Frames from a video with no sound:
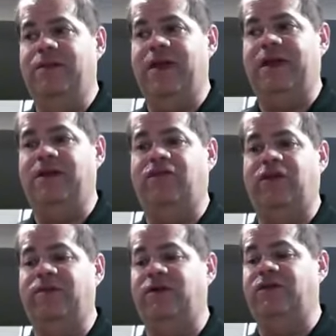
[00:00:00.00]
that
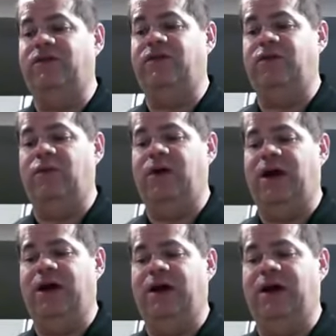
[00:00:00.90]
contribute to
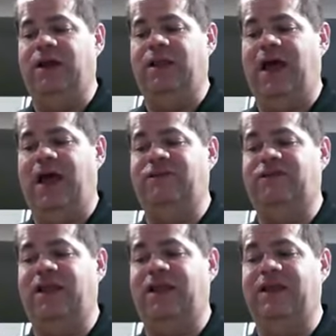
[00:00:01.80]
uh, a
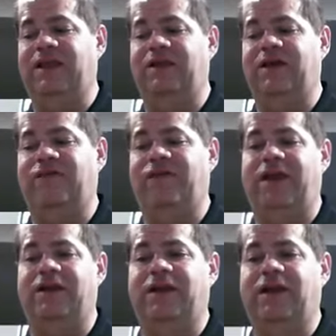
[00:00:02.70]
live selling
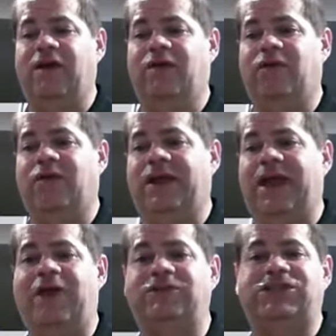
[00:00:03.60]
event. You know, a
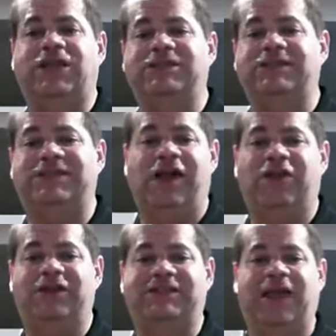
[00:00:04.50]
couch doesn't
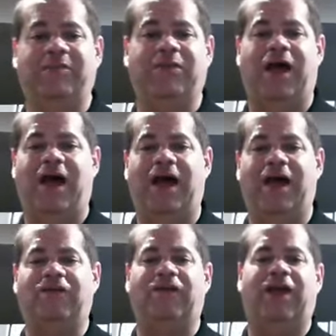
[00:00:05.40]
sell the same
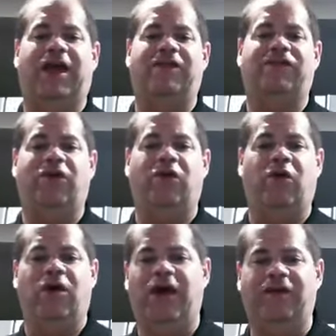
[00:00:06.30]
live as an
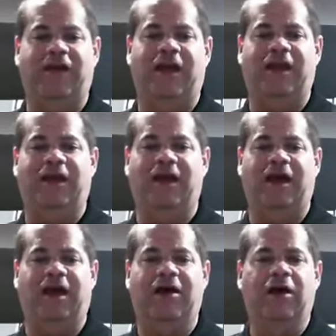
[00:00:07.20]
as a
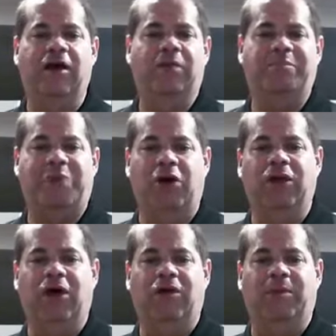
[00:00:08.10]
uh,
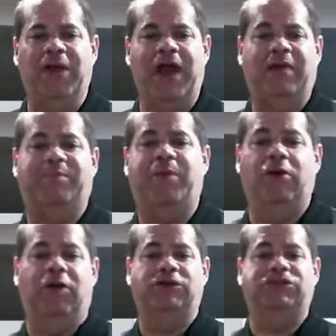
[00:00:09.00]
polo, a black
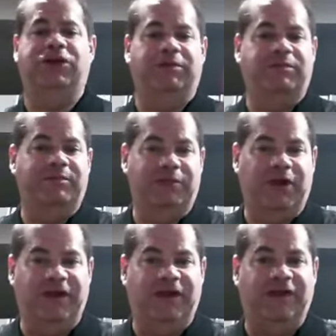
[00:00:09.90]
polo shirt.
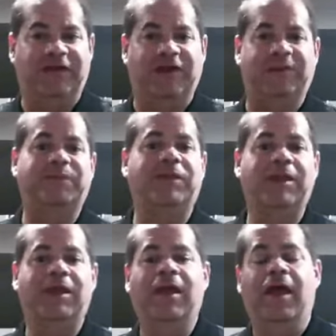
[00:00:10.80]
Pretty easy.
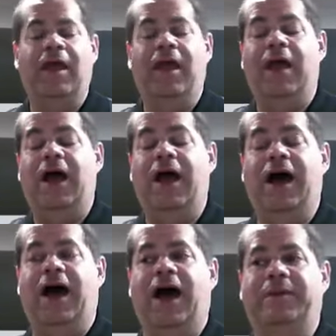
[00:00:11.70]

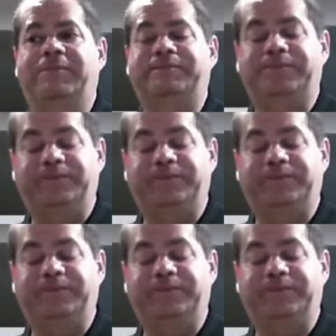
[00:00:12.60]
Um,